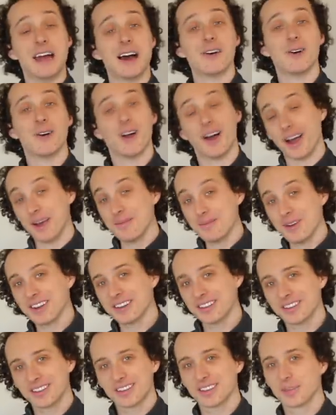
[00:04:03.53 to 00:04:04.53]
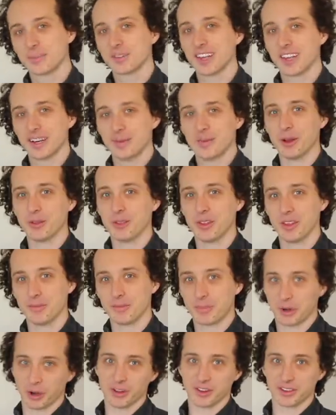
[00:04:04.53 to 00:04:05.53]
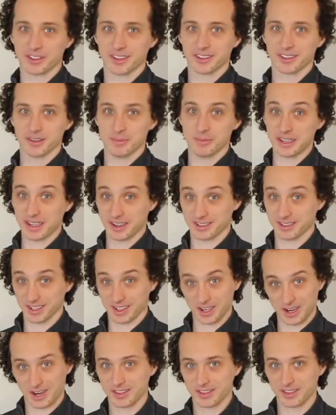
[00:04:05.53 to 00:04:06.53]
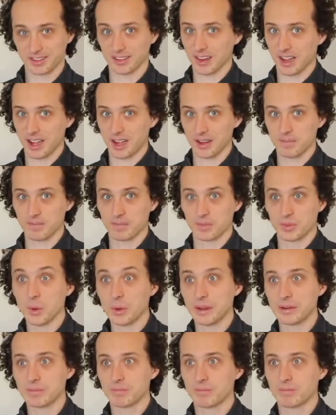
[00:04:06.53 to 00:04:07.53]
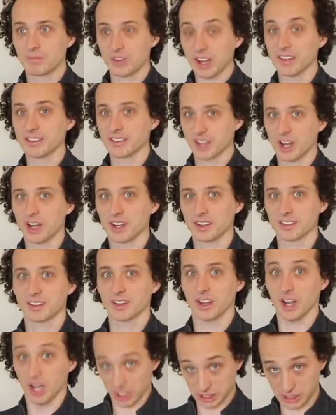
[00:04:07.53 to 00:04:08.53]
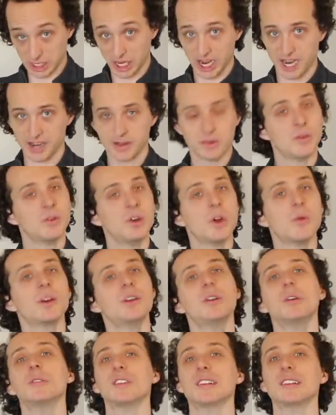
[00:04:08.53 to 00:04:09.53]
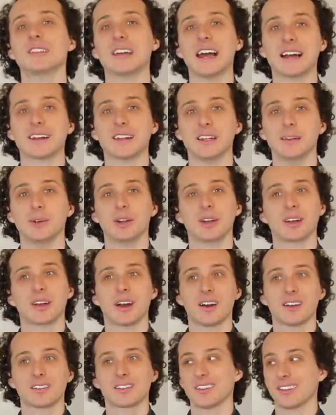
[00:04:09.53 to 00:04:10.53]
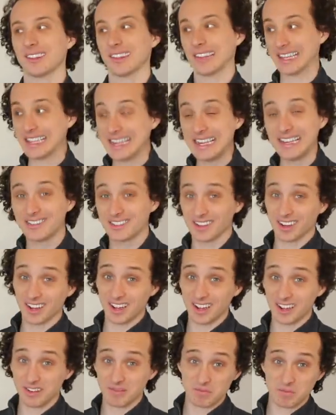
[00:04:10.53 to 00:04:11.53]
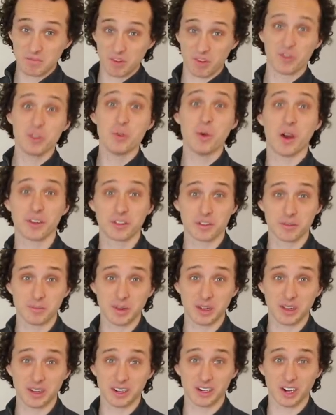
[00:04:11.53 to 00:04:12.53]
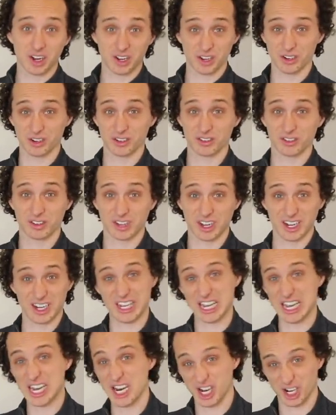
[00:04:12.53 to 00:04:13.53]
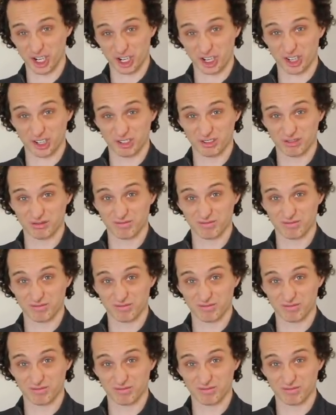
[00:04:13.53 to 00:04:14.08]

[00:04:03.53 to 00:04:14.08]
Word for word: now, I'm not just upset about the Imperial system because it costs a lot, though it does cost a lot. No one knows exactly, but it costs at least a few hundred million dollars a year